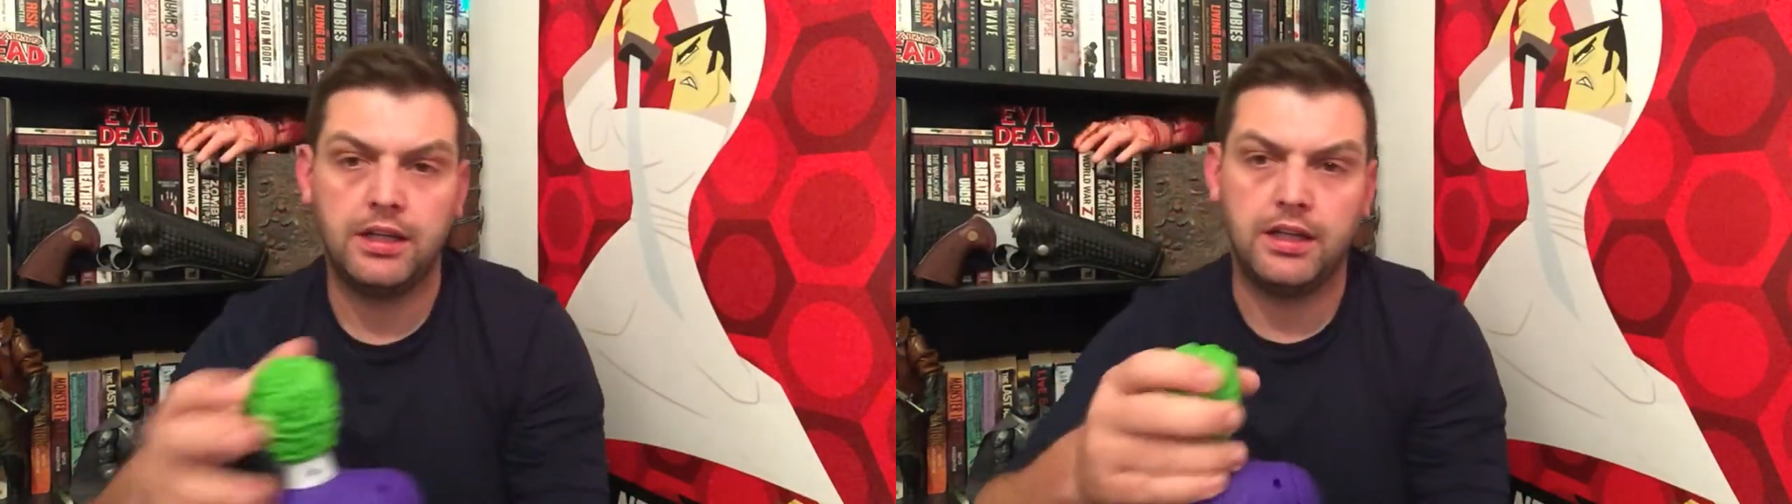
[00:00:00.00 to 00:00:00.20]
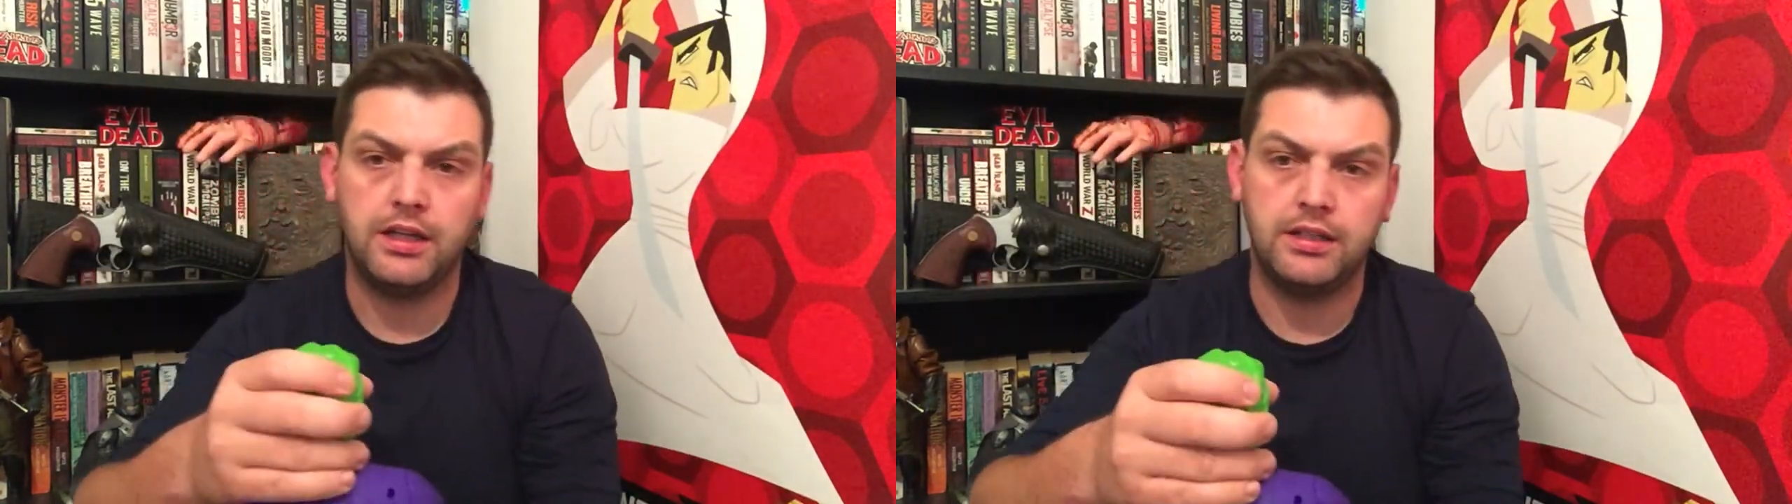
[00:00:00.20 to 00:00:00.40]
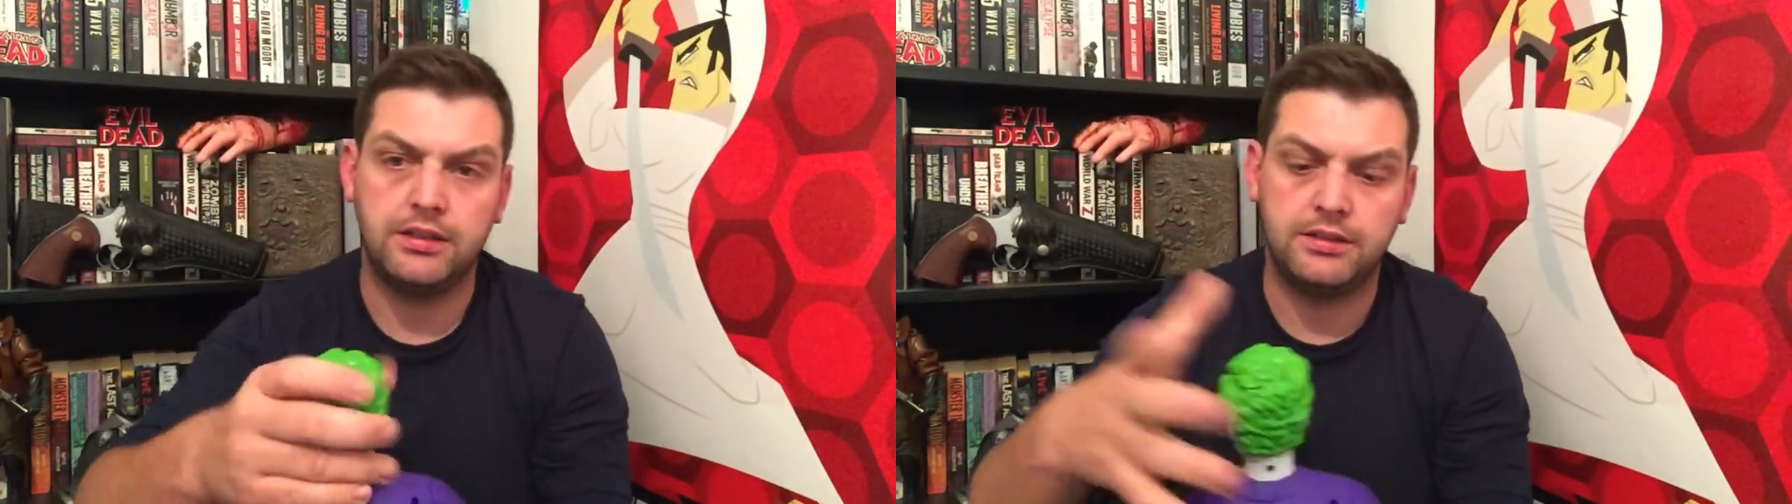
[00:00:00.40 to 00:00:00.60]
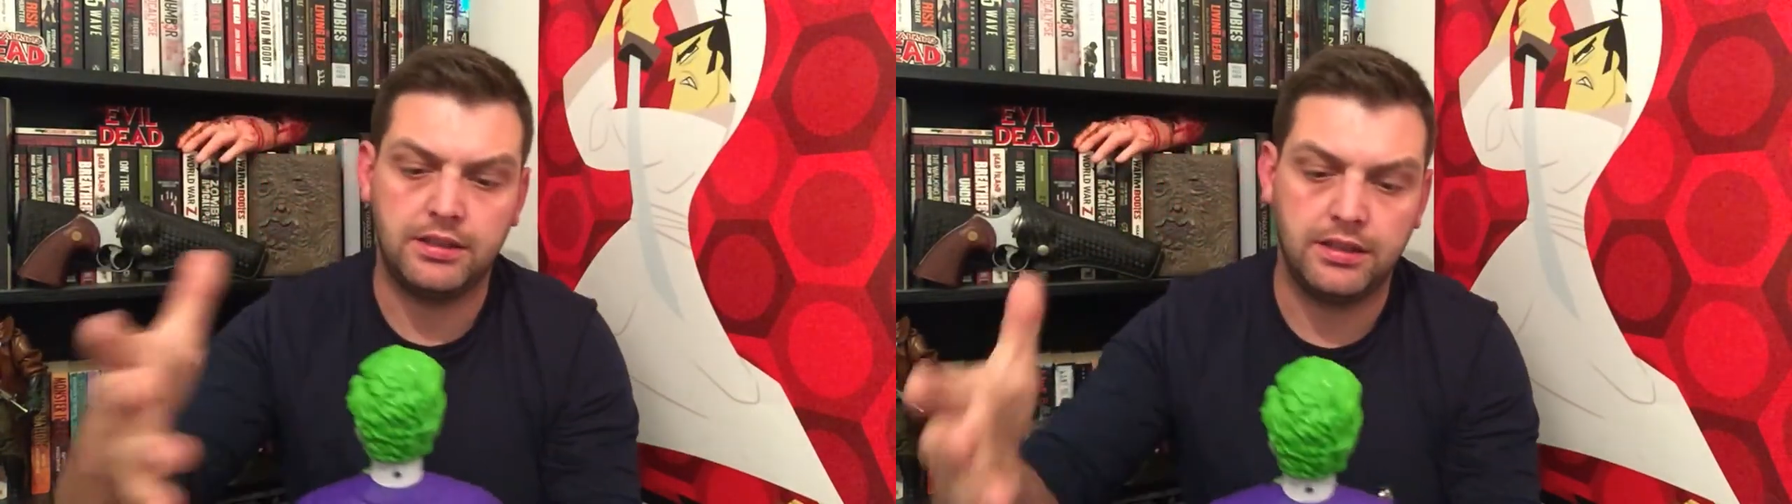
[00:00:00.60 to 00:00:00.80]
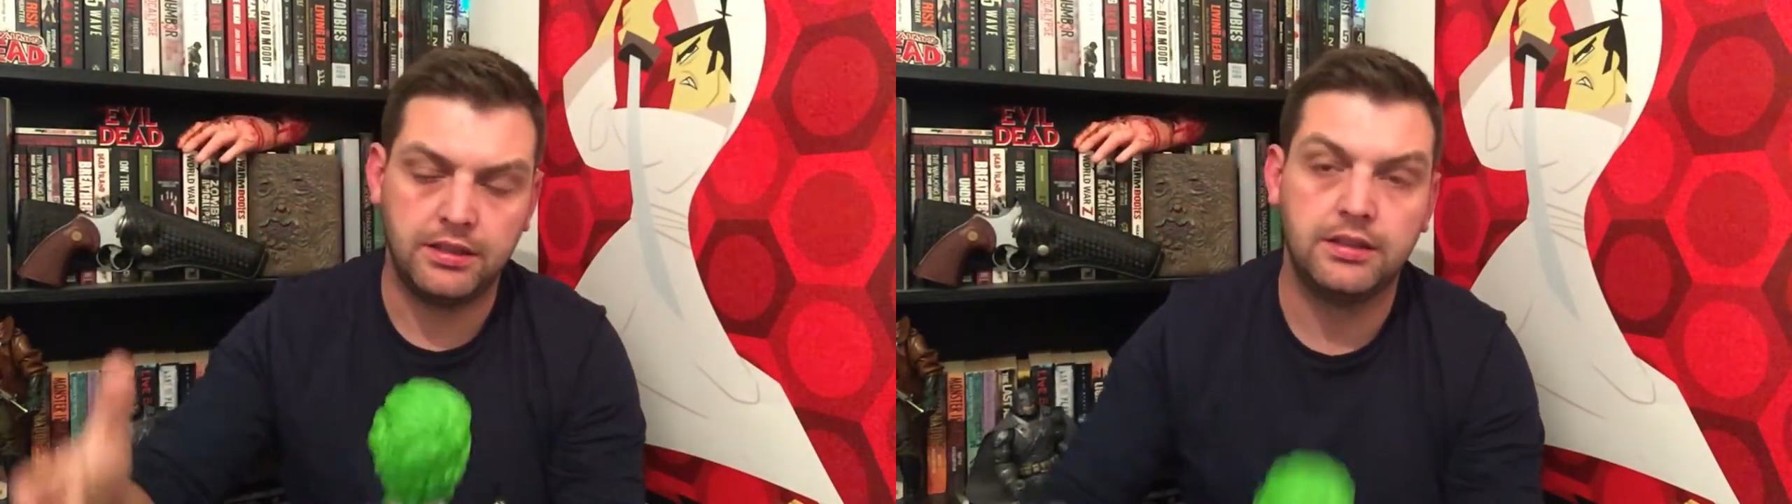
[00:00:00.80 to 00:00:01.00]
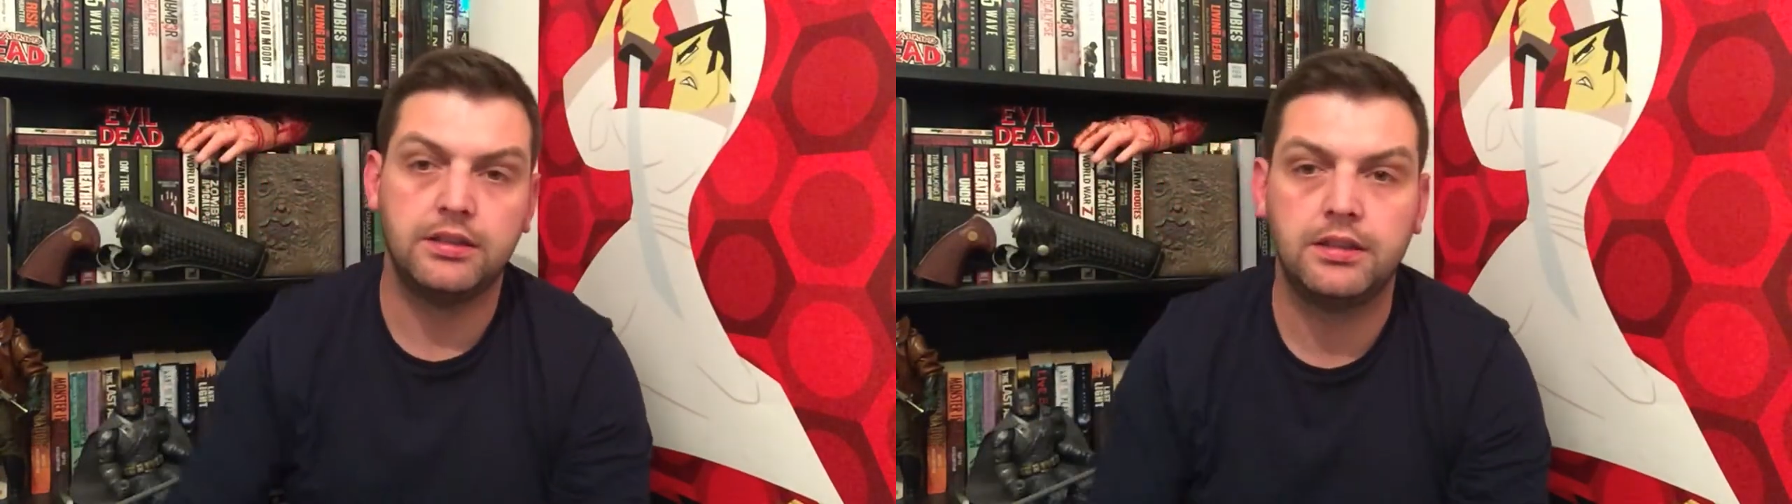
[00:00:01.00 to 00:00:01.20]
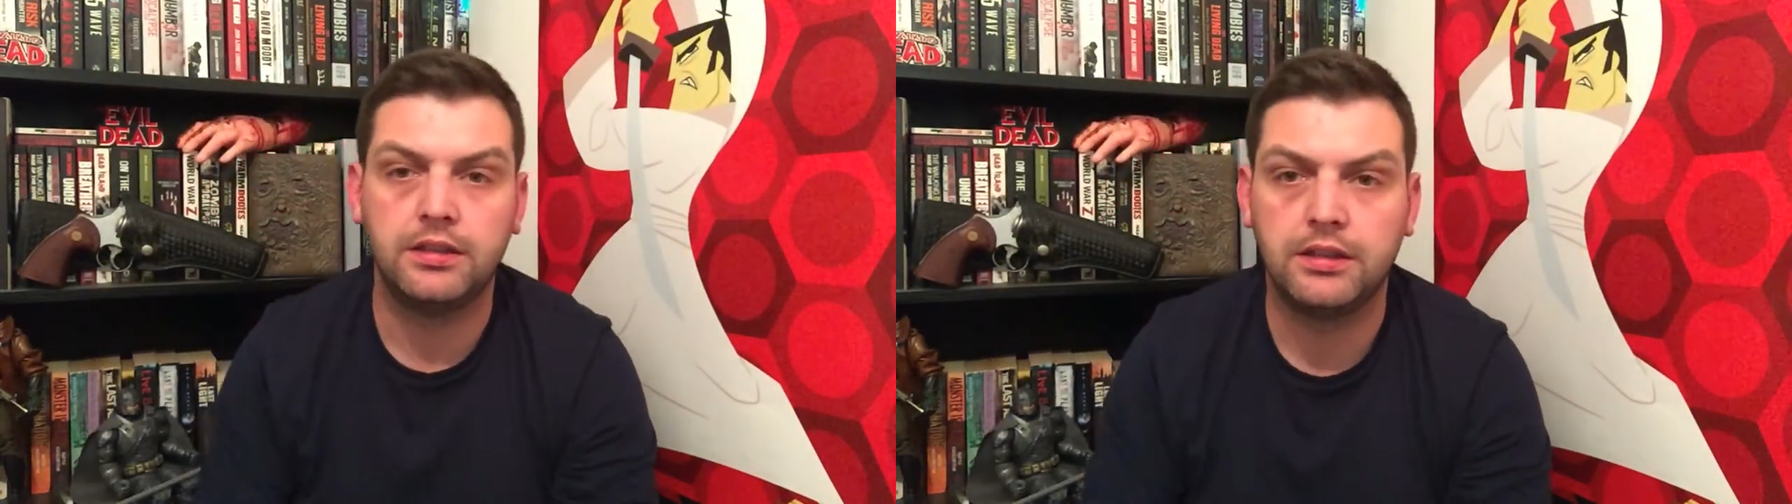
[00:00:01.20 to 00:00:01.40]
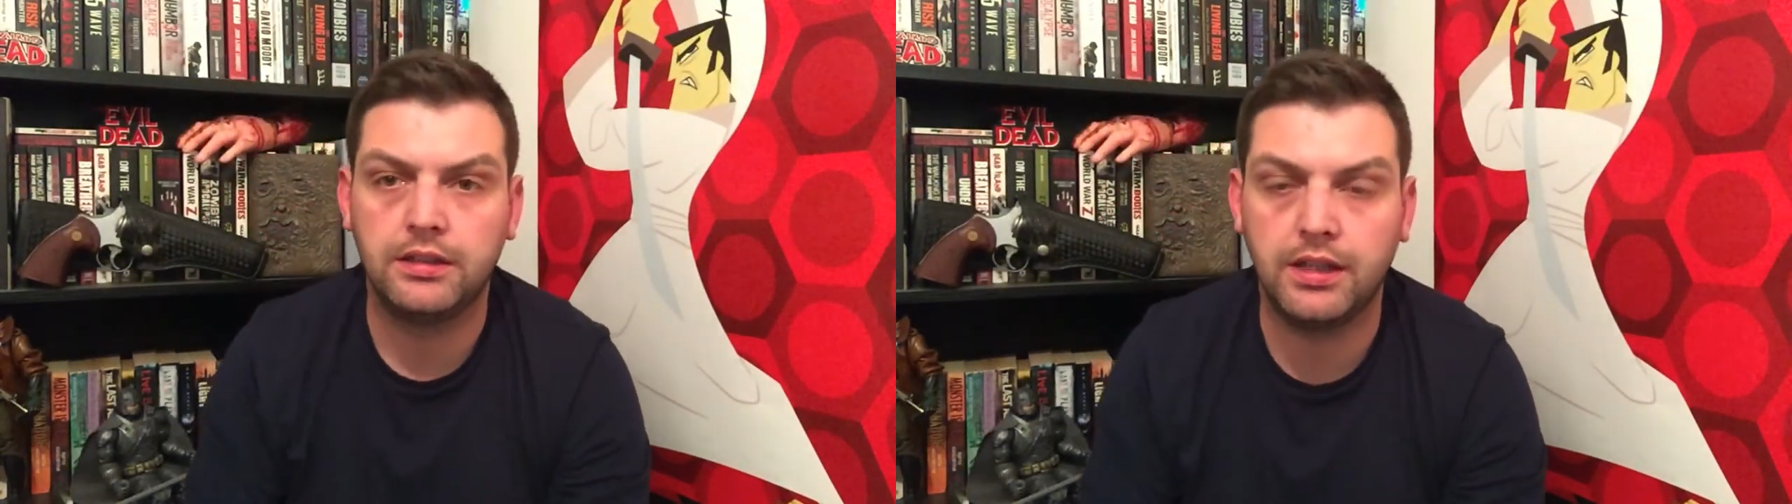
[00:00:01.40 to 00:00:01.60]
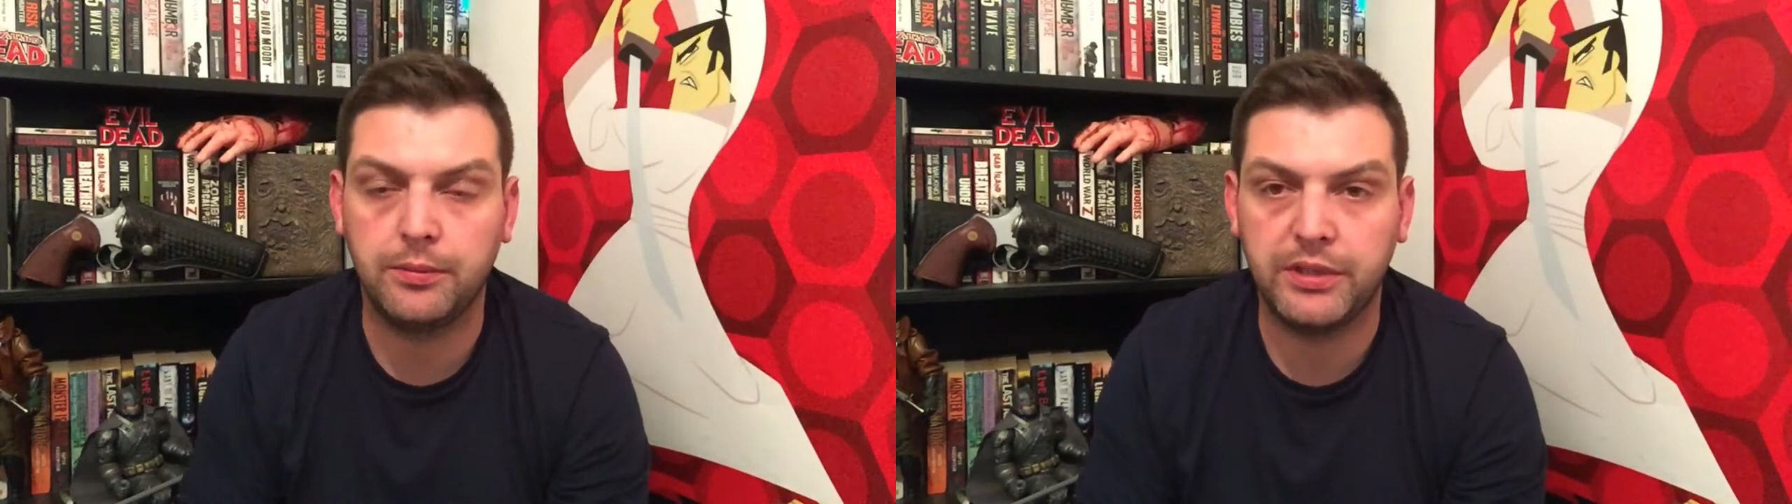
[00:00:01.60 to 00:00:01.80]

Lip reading: and that'll